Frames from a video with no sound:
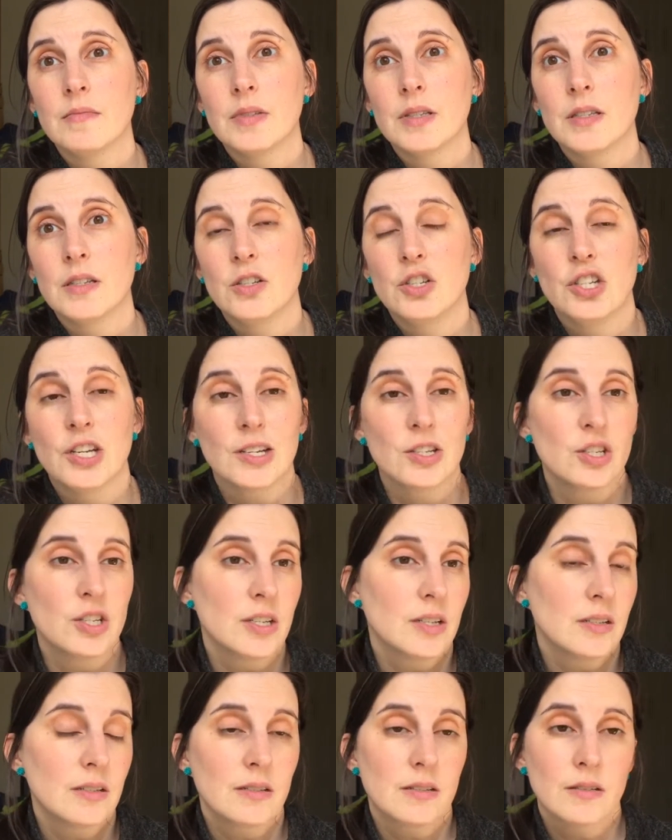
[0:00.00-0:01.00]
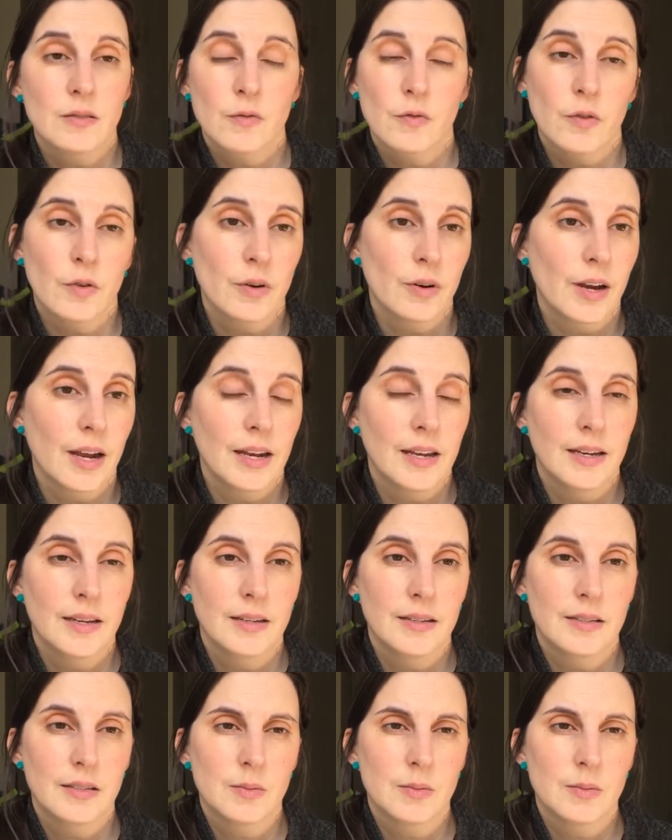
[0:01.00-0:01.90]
suggestions for any